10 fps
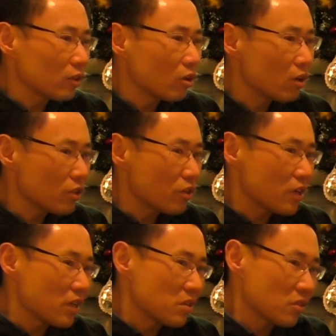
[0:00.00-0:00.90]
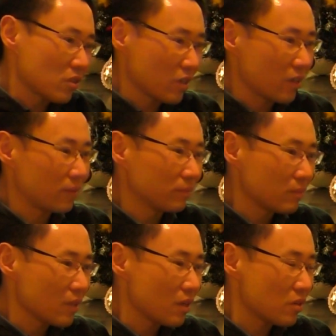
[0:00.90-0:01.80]
Ontology is uh,
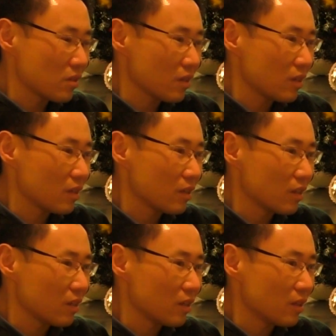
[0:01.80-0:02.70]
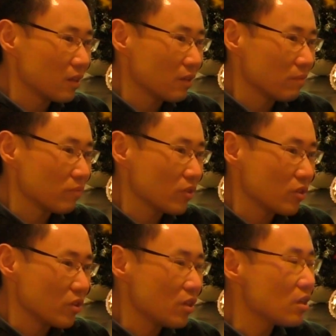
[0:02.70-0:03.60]
is uh, uh,
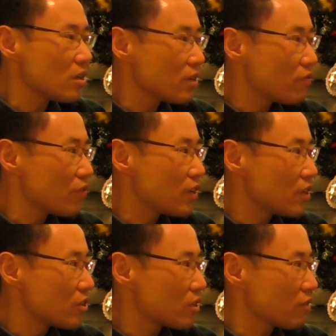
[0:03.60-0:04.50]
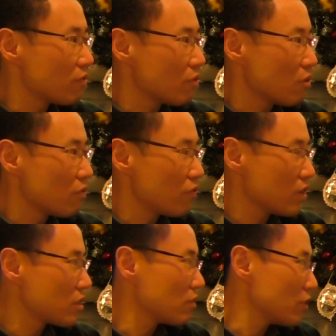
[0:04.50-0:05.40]
nearly finished for
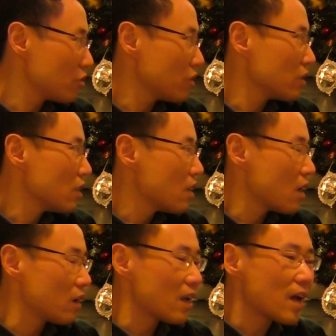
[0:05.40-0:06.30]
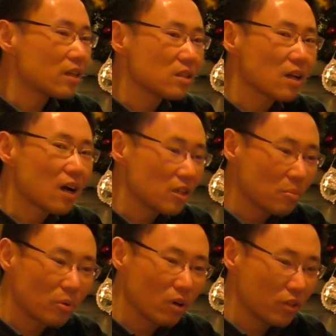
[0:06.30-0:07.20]
first version. Unlike the other
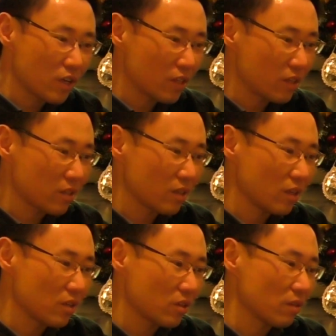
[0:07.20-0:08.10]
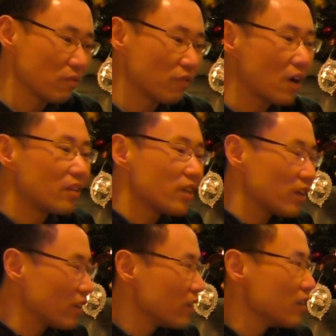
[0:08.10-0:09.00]
projects, is uh,
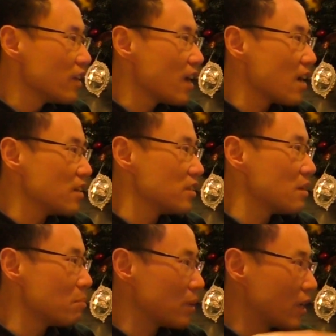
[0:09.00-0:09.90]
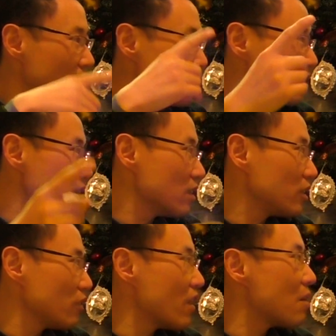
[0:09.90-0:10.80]
funding and then begin the
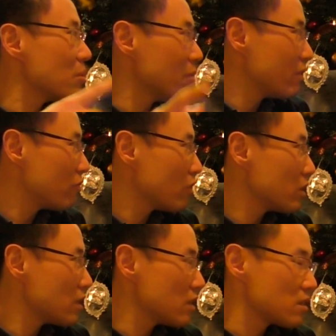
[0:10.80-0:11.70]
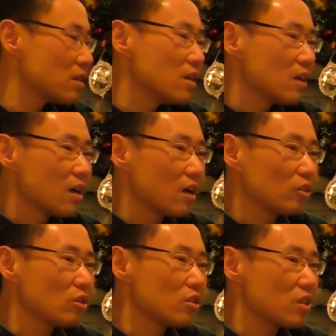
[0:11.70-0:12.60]
development process.
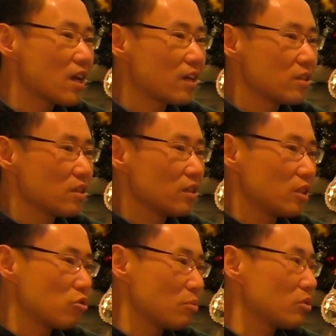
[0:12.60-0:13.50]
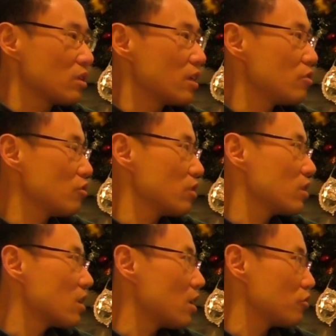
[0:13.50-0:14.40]
Ontology, like the distributed ledger,
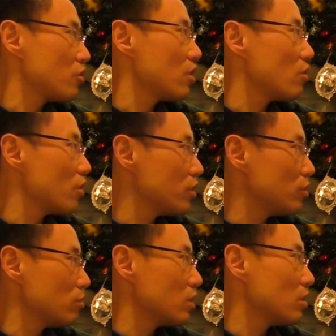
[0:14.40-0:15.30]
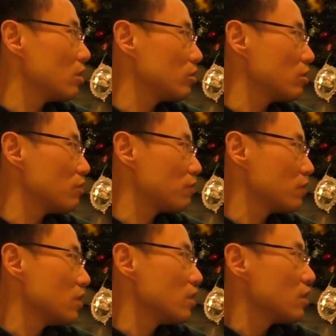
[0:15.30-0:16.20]
on-chain already do a lot of
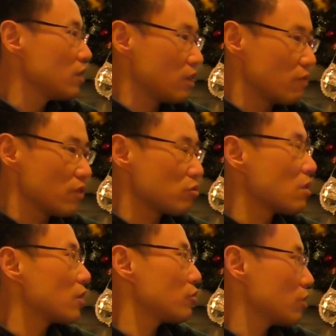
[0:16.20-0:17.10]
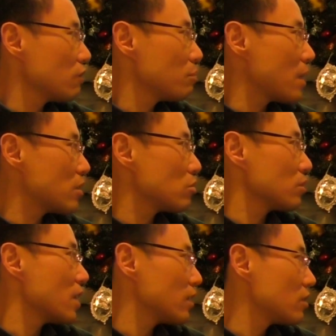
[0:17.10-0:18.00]
infrastructure based
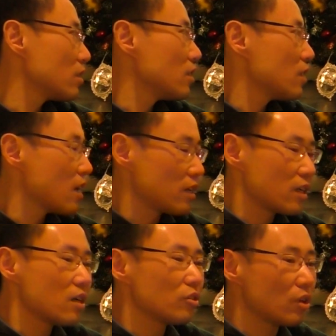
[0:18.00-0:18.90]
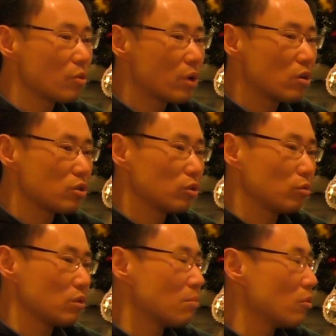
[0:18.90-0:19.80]
on that. And currently, we also
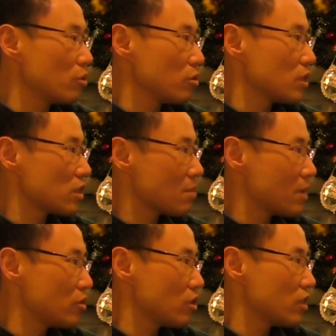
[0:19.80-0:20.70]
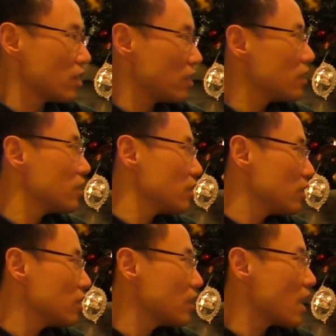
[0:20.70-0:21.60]
do the module, just I mentioned,
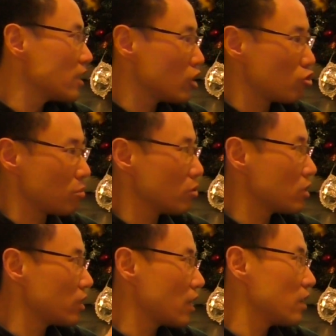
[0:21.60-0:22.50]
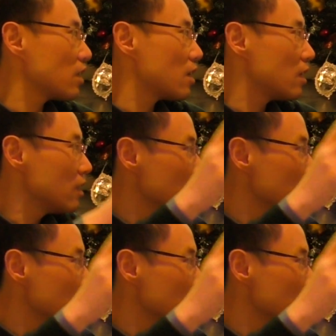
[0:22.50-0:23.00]
identity and distributed data,